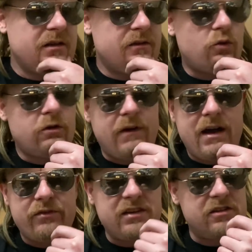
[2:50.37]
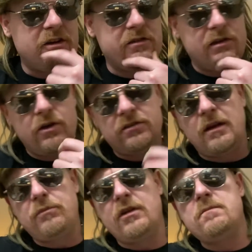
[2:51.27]
four, five, six years ago or
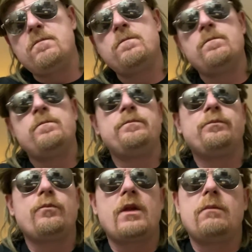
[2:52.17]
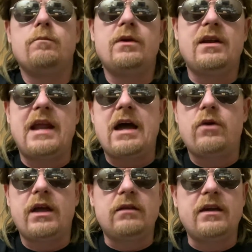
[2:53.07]
something. But now
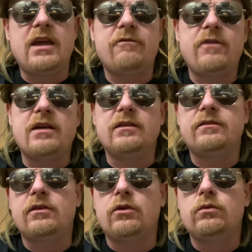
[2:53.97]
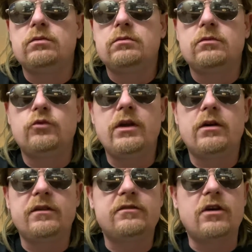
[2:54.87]
I, I can't find it, so we
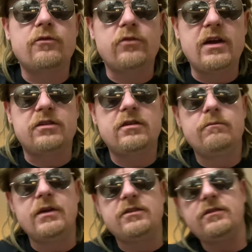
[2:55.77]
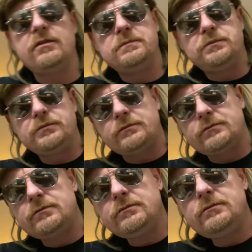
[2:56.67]
gonna start fresh, bitches.
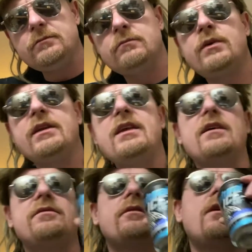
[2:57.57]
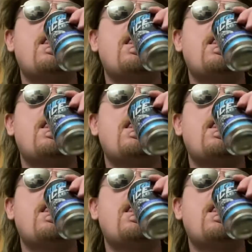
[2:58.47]
But yes,